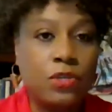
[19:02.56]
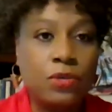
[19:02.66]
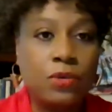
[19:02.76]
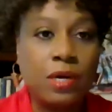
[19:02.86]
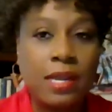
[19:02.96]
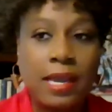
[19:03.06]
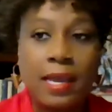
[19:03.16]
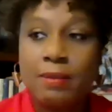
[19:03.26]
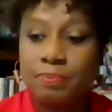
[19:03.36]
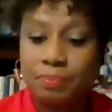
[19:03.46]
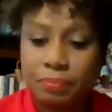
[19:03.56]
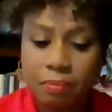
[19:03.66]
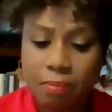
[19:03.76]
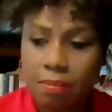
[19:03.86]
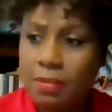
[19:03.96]
to make sure that,
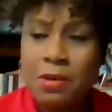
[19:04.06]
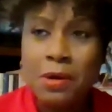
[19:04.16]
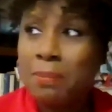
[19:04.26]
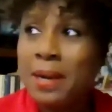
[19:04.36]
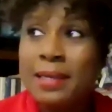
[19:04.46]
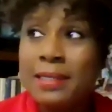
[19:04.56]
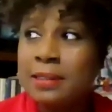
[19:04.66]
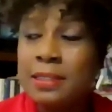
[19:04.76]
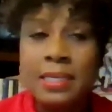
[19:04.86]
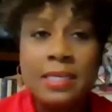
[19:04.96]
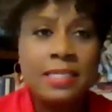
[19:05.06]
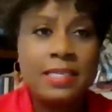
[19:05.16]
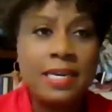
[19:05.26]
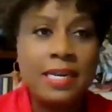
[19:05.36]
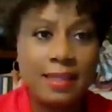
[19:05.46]
I'm not
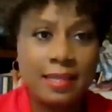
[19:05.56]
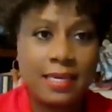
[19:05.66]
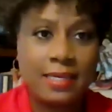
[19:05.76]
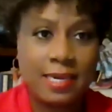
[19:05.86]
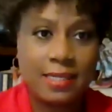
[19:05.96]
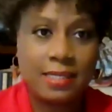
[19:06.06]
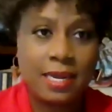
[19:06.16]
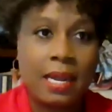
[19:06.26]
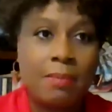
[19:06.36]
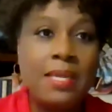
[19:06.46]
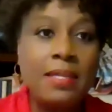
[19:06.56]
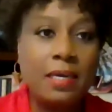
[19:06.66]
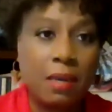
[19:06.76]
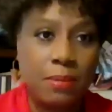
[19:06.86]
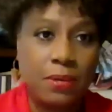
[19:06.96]
sitting at that desk, that I'm
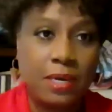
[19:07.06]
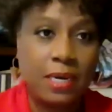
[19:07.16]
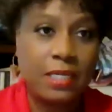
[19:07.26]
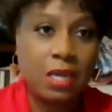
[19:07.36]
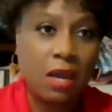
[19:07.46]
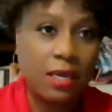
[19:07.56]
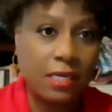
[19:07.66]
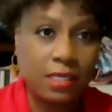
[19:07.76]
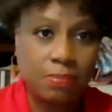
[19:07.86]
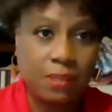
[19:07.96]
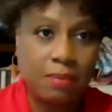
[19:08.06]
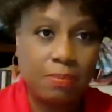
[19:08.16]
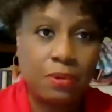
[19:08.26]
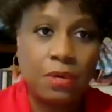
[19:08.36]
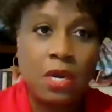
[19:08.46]
in the community talking to
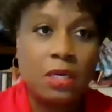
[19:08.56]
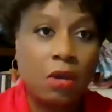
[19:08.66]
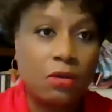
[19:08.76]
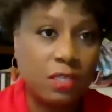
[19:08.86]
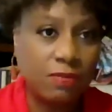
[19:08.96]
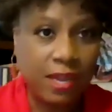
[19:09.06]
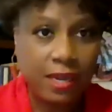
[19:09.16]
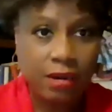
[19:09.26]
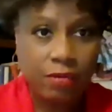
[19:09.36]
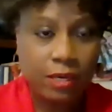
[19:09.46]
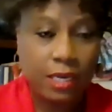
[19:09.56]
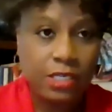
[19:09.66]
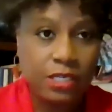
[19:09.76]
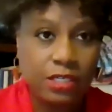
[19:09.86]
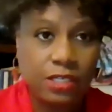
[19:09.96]
people, cultivating
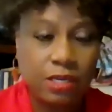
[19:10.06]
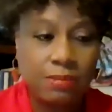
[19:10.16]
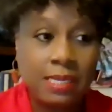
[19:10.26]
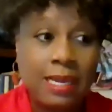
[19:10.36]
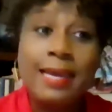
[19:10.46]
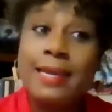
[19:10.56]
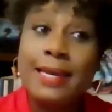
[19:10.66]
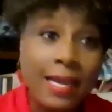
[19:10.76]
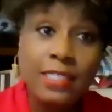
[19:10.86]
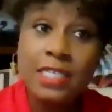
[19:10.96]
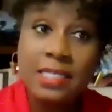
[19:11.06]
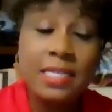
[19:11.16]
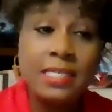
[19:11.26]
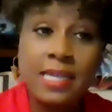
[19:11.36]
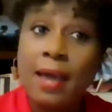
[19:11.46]
relationships, not
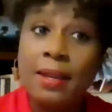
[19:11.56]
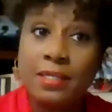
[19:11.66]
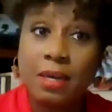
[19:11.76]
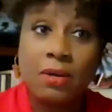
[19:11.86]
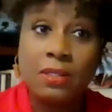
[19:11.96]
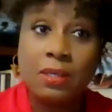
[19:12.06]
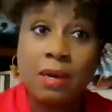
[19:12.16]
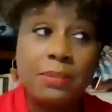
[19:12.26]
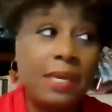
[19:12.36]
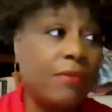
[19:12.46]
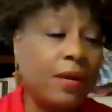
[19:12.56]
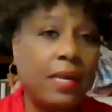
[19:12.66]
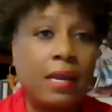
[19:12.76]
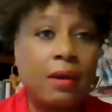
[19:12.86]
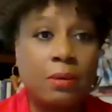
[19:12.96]
just in Dallas. Also, I'm
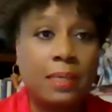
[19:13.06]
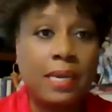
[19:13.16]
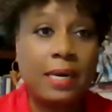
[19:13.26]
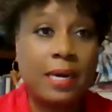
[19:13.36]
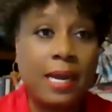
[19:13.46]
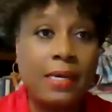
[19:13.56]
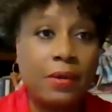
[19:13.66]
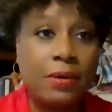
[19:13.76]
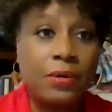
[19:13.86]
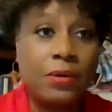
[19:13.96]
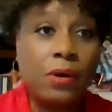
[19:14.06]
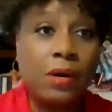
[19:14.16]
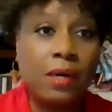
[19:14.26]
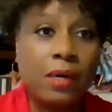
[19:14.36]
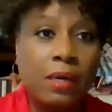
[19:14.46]
getting ready to get on the plane tonight to go to New
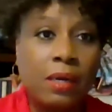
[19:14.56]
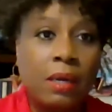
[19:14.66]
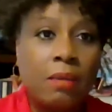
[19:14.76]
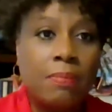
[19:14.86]
York